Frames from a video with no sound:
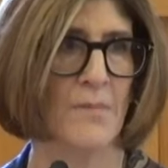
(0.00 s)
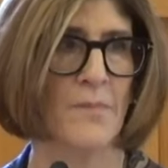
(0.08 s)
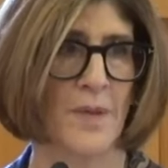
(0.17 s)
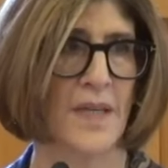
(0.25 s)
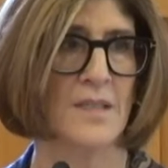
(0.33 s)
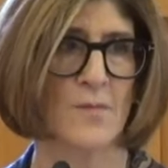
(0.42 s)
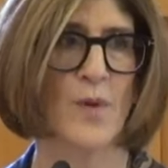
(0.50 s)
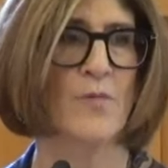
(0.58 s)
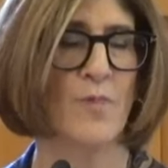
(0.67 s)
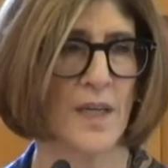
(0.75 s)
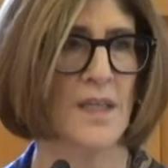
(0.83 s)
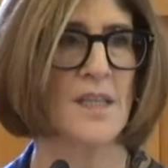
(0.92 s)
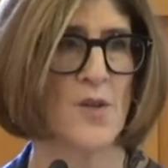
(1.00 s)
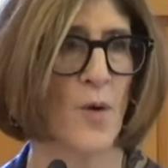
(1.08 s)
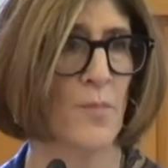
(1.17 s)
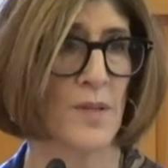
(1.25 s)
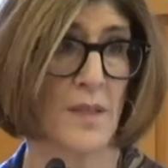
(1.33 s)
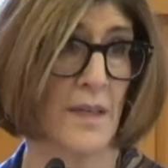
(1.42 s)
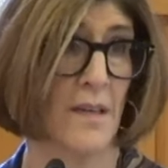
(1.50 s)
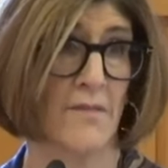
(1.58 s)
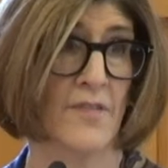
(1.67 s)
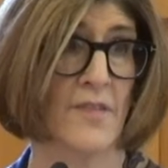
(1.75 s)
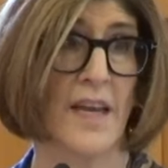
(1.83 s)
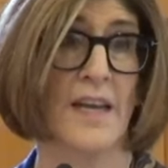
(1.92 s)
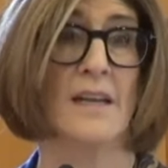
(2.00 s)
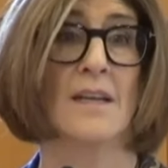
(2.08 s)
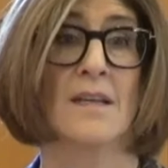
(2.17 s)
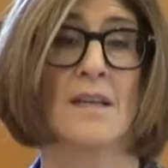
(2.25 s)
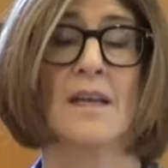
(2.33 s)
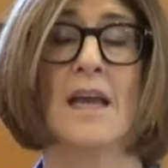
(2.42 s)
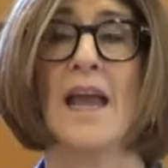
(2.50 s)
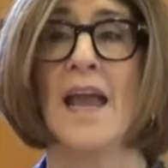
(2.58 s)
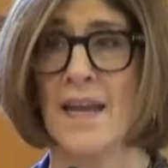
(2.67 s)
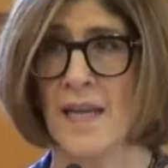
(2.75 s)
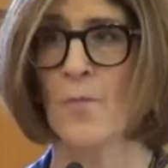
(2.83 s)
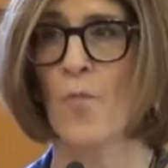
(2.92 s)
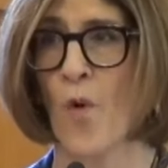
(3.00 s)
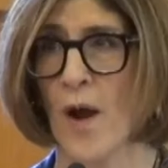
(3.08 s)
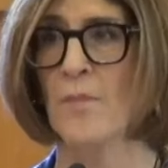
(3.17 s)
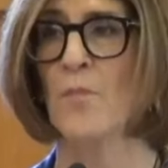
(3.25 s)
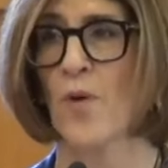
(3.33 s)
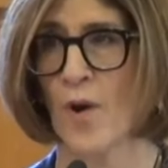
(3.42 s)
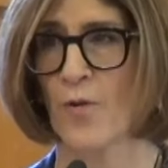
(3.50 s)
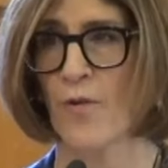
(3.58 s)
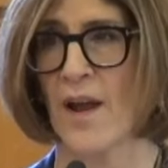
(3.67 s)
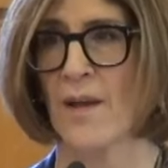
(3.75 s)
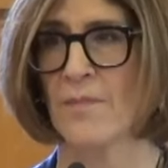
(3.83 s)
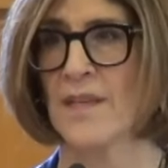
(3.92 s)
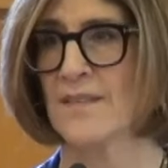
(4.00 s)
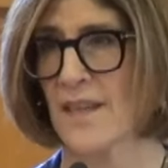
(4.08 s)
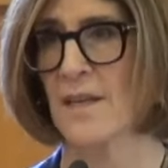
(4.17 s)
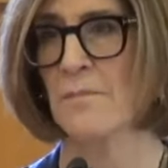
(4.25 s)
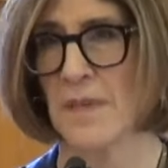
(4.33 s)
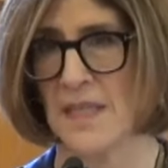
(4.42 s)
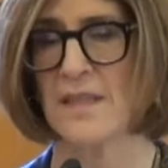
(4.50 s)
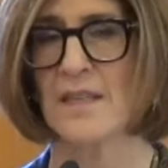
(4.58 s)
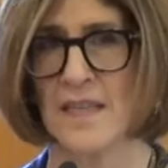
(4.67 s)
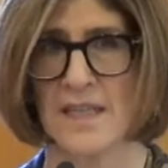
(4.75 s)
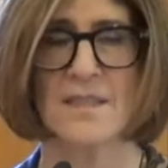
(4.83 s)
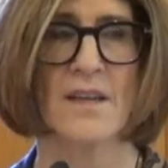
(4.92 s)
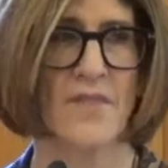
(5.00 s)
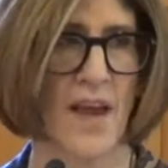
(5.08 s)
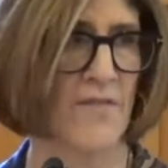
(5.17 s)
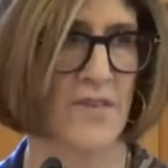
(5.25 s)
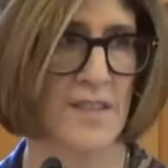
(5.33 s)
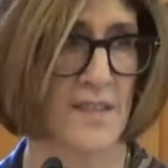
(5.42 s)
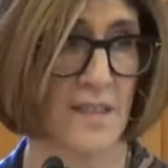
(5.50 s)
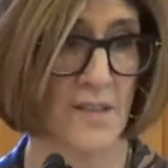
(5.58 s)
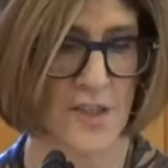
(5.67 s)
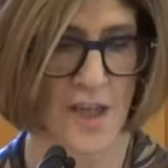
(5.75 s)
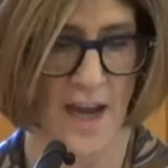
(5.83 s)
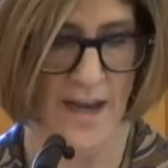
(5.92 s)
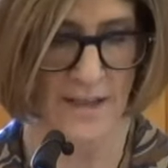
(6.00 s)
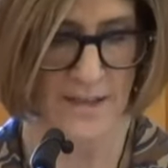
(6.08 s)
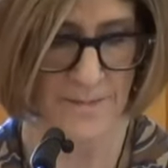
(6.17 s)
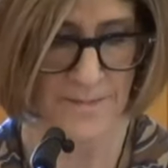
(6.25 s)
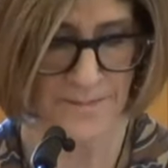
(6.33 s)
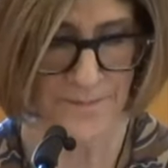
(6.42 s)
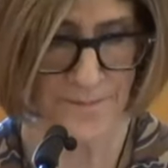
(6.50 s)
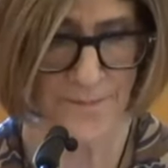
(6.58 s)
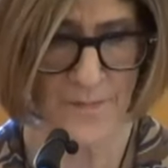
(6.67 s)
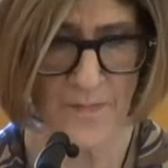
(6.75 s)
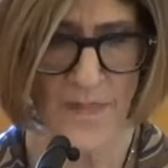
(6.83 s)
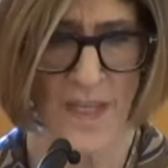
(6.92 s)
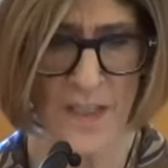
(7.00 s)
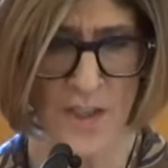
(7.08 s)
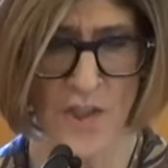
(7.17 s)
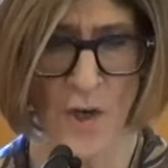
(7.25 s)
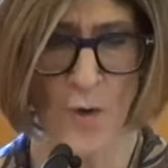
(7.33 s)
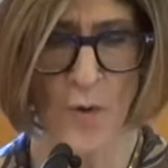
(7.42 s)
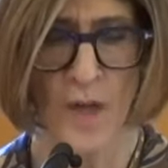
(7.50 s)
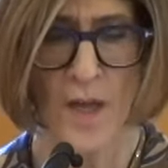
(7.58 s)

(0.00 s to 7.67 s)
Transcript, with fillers: because we really don't believe that any one program is going to meet the needs of every single child. So,